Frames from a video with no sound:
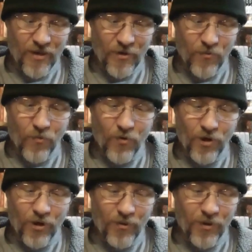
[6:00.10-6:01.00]

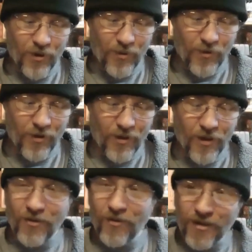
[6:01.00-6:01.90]
really, really, really
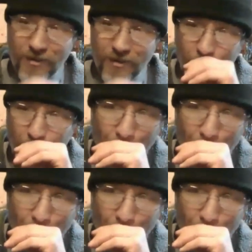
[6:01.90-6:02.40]
interesting.